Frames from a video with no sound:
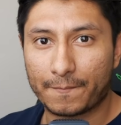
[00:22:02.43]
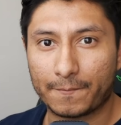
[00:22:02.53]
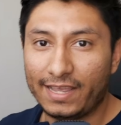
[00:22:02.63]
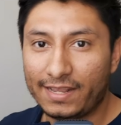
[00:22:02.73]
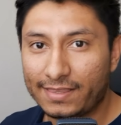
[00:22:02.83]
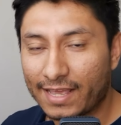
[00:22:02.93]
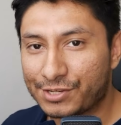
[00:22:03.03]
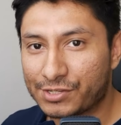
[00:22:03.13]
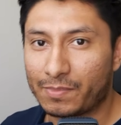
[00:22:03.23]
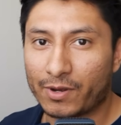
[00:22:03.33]
And that
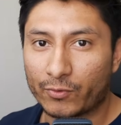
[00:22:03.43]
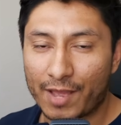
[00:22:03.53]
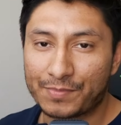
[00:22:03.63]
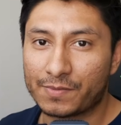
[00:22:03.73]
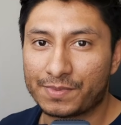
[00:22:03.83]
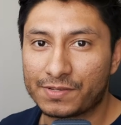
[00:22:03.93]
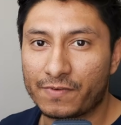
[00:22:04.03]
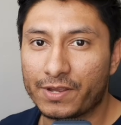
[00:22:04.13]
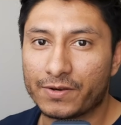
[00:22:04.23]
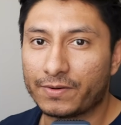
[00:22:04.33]
just about wraps up this
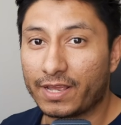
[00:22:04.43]
video.